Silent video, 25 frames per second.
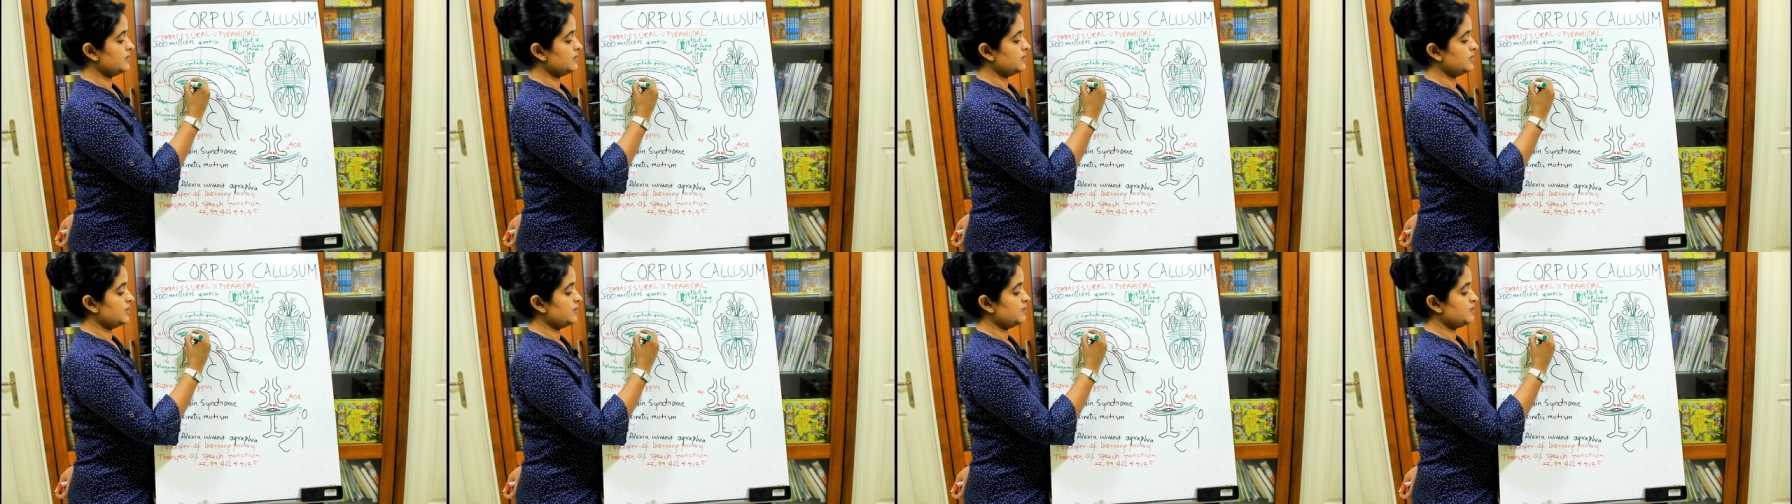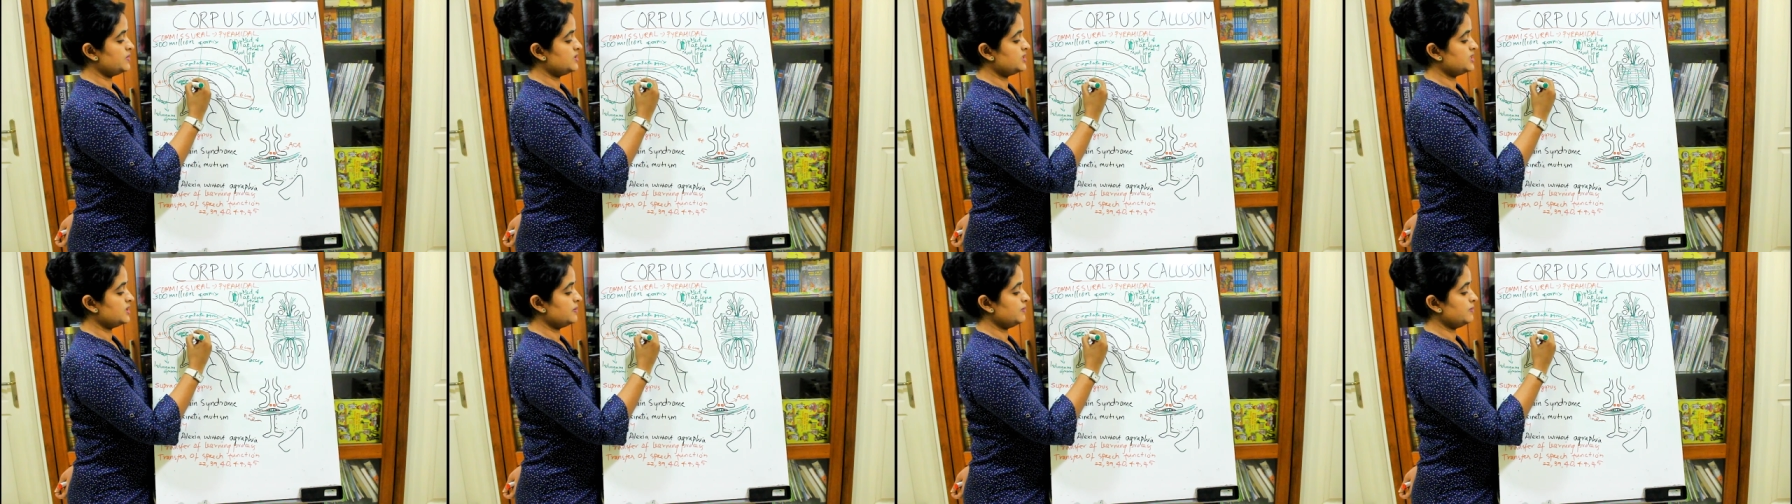
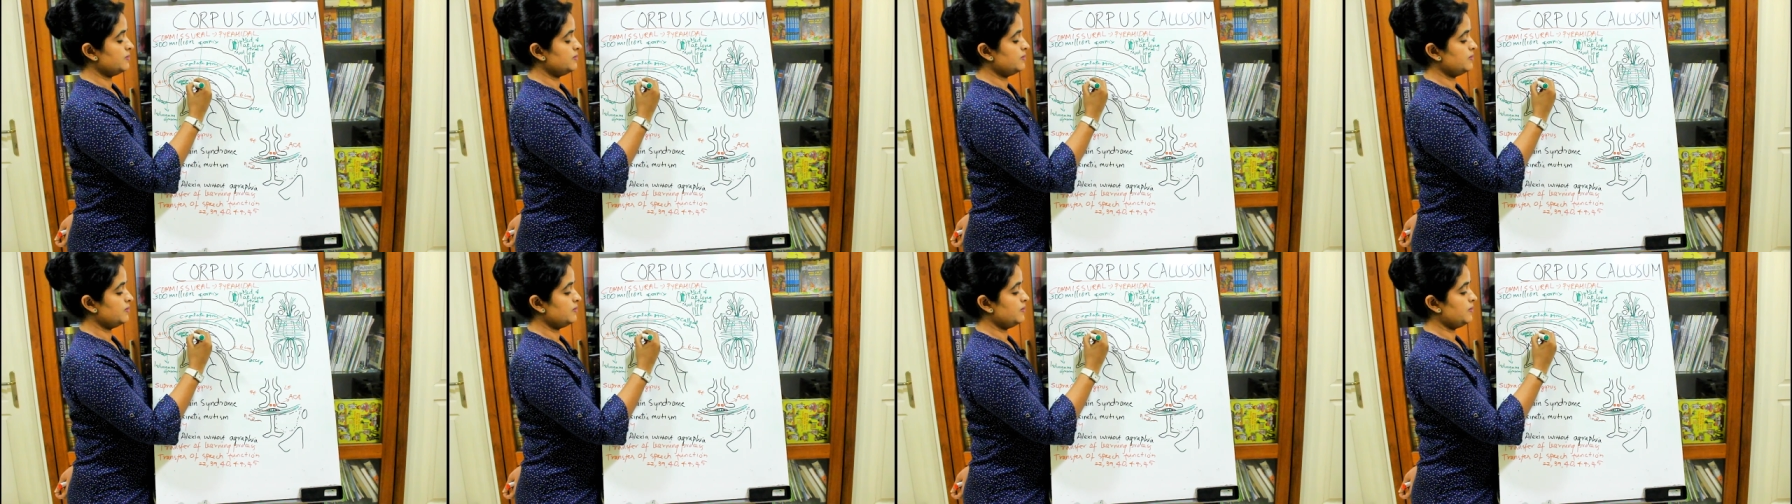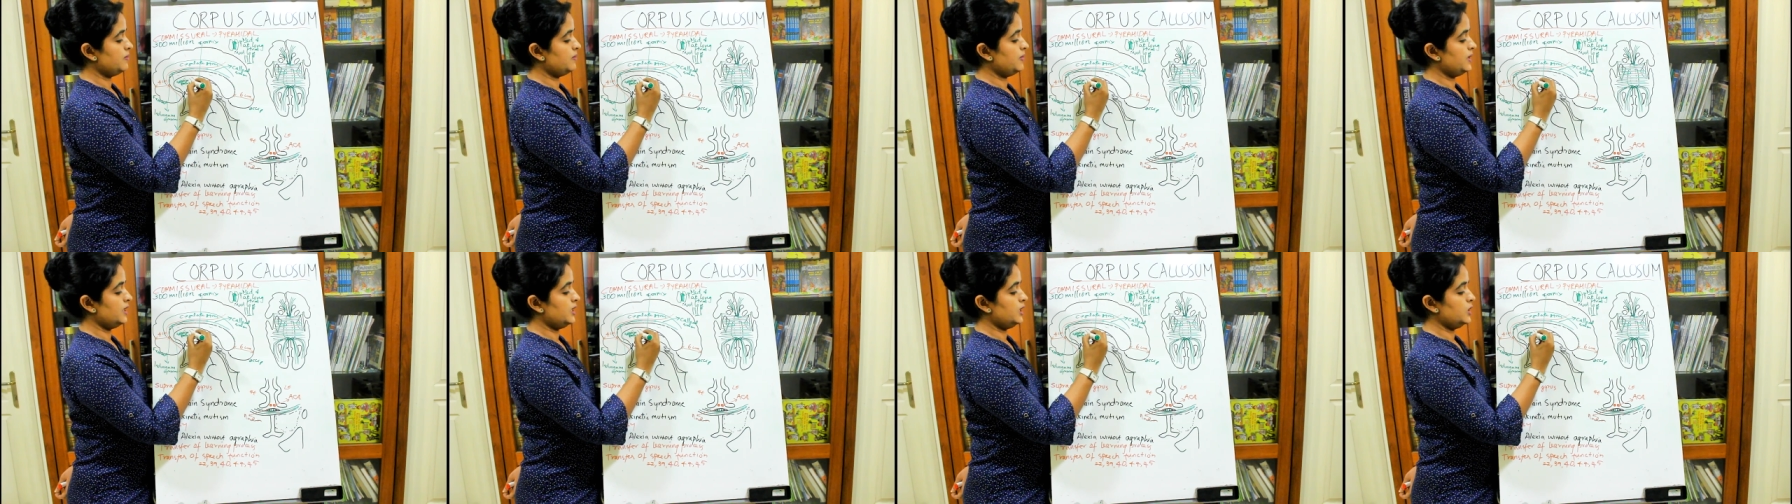Septum
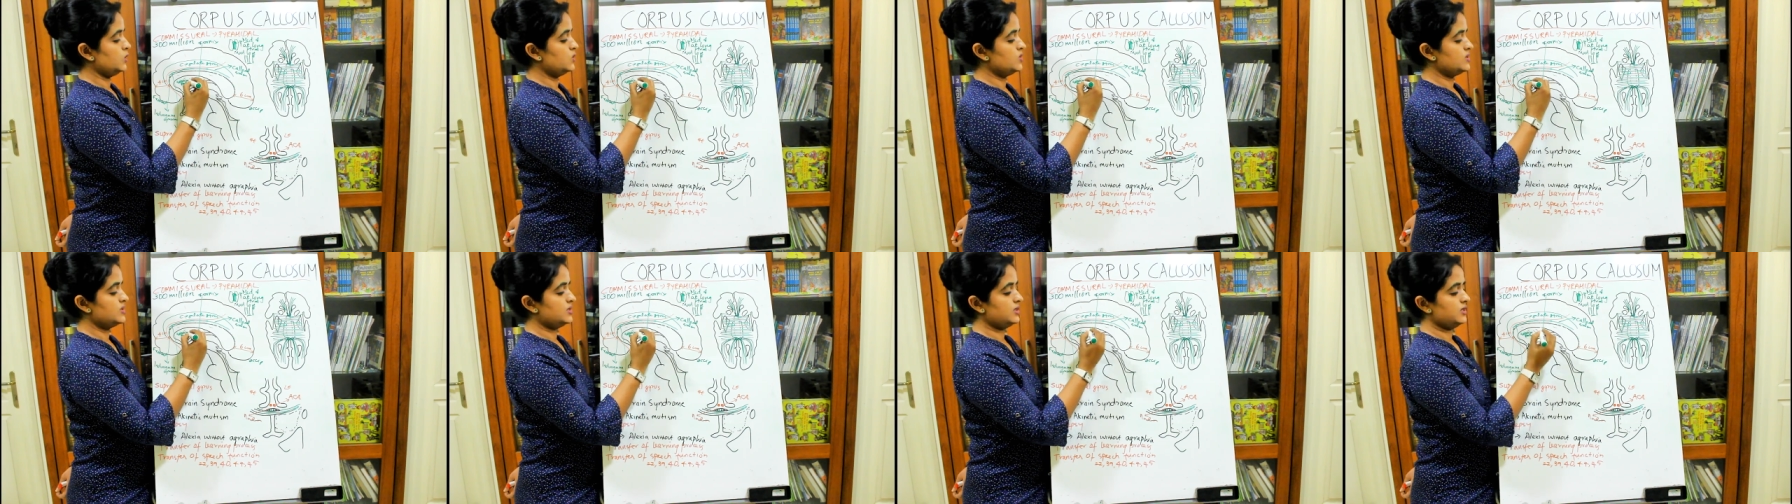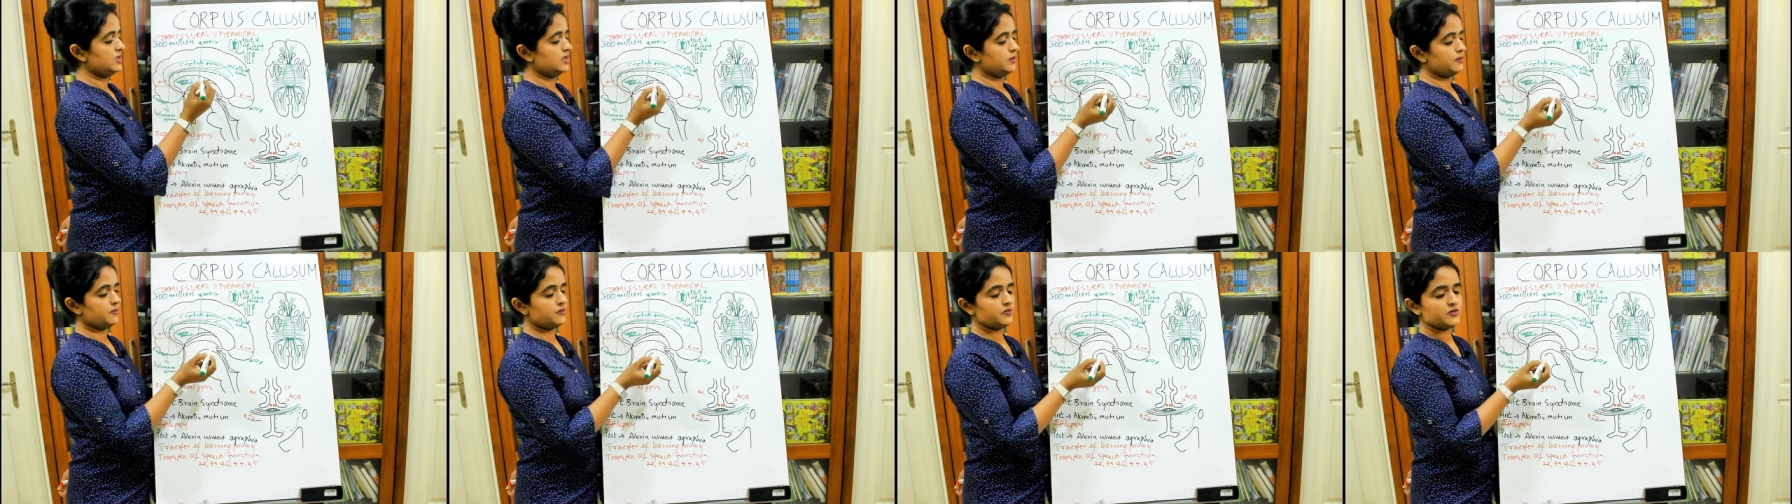
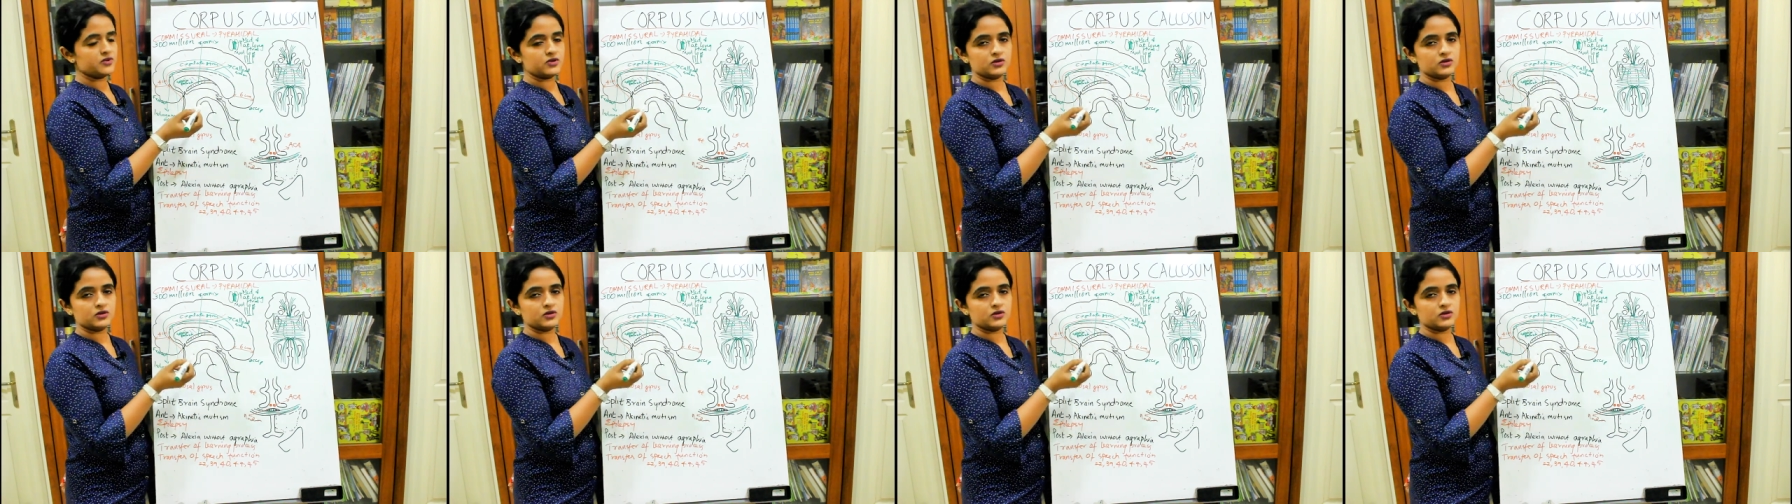pellucidum.